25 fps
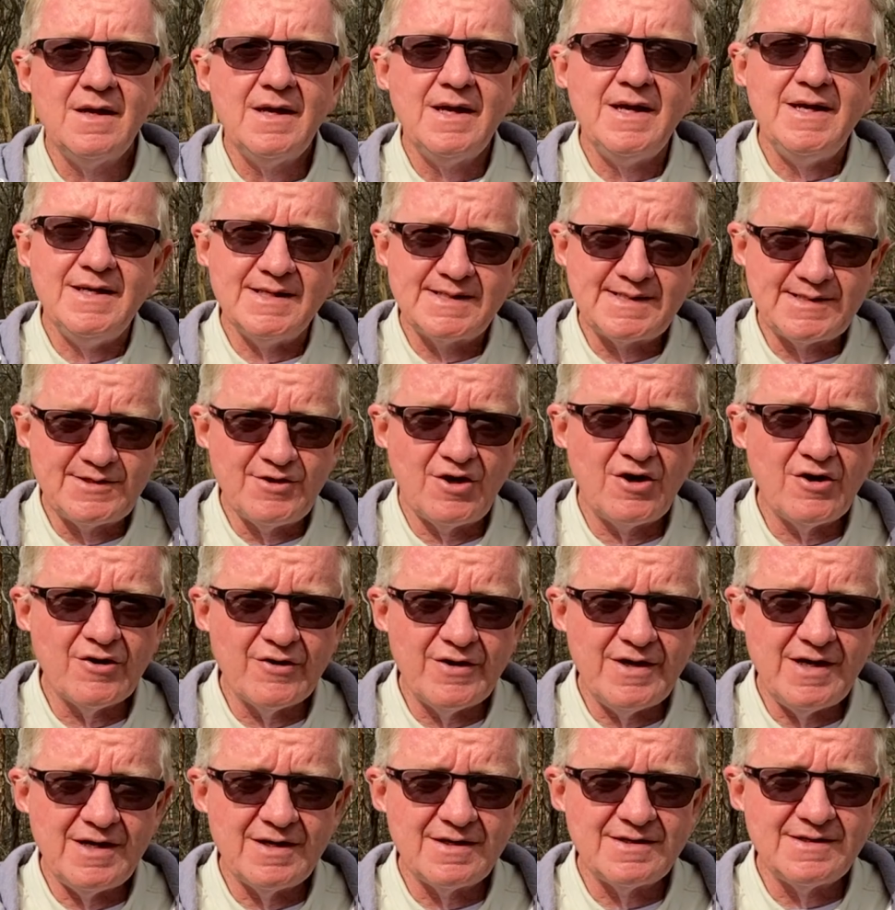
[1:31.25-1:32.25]

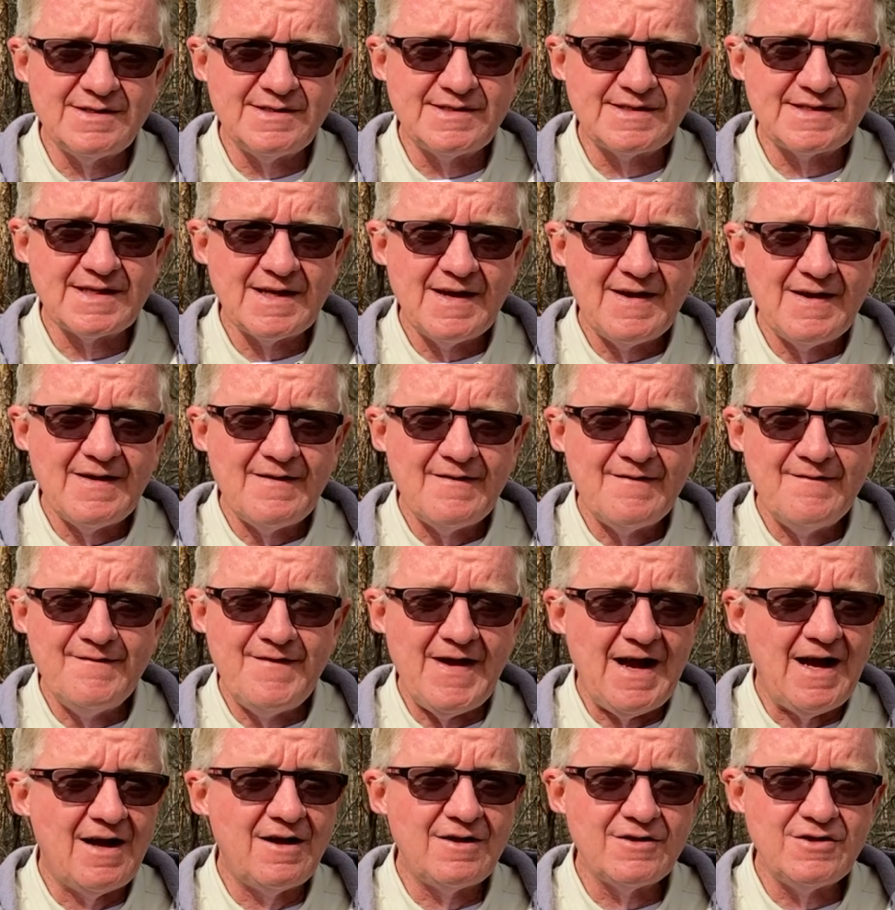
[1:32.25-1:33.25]
historians
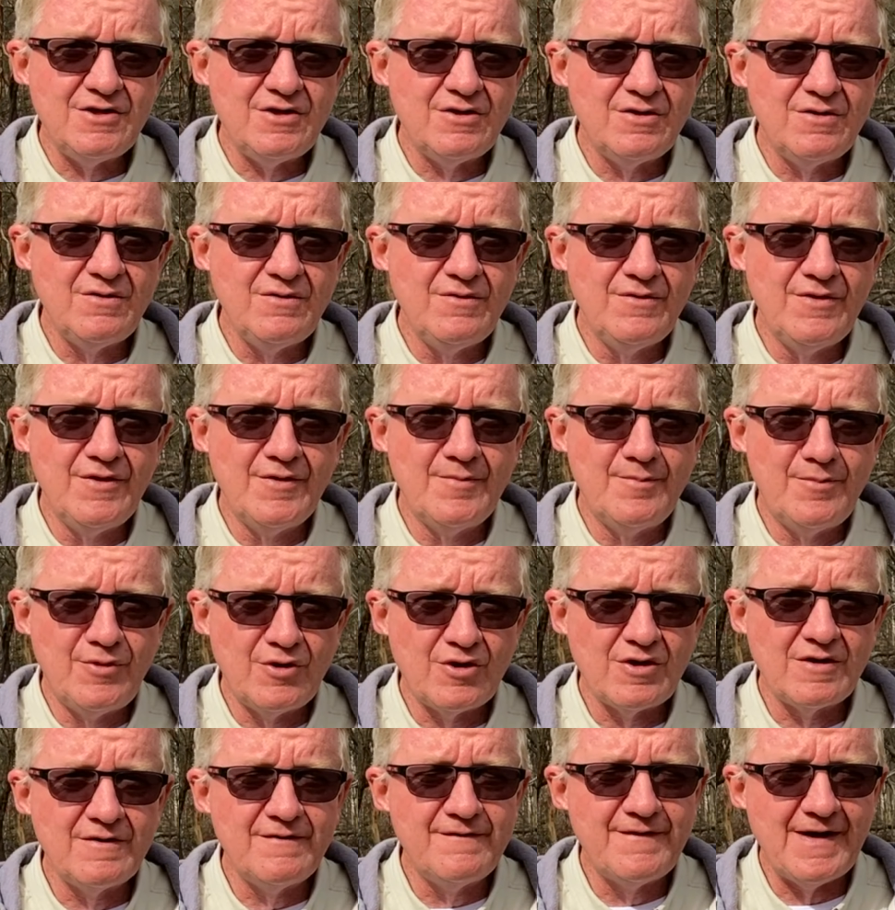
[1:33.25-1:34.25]
value the
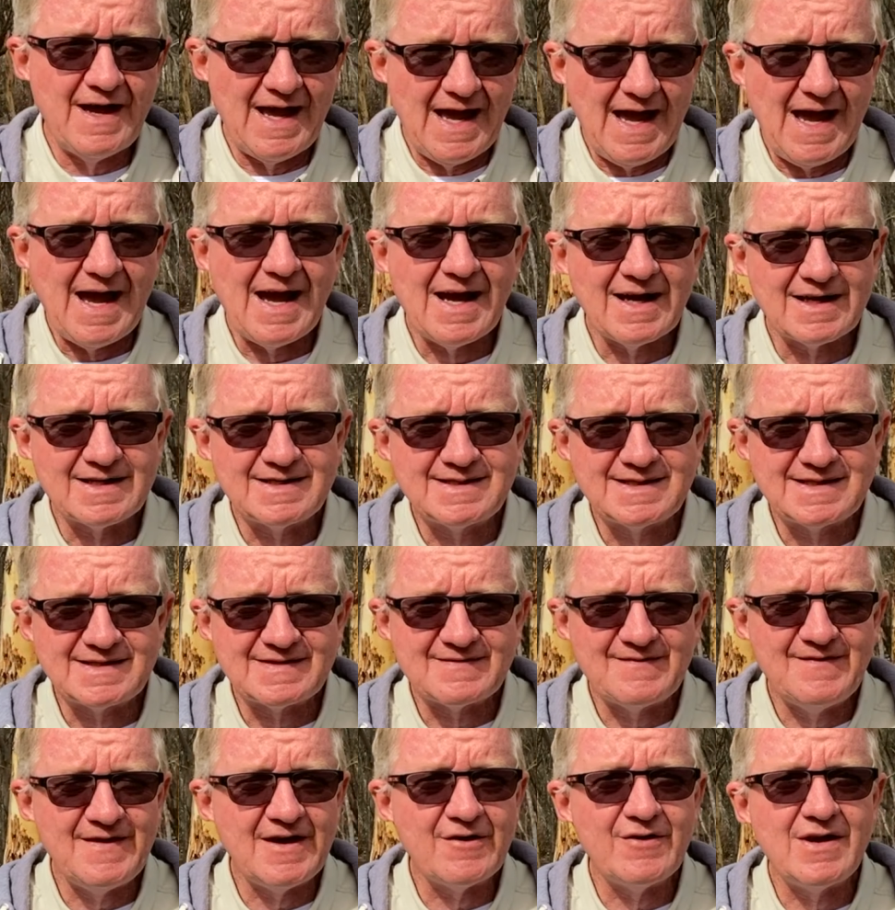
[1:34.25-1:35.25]
book of Acts
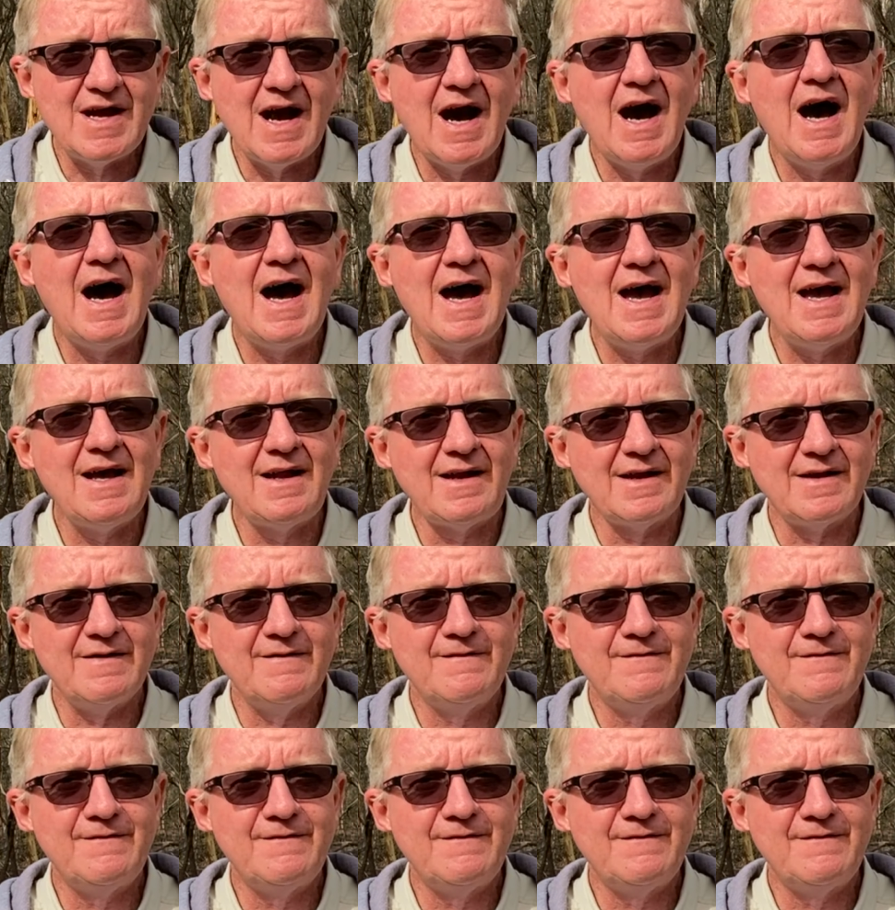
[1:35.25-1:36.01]
very highly,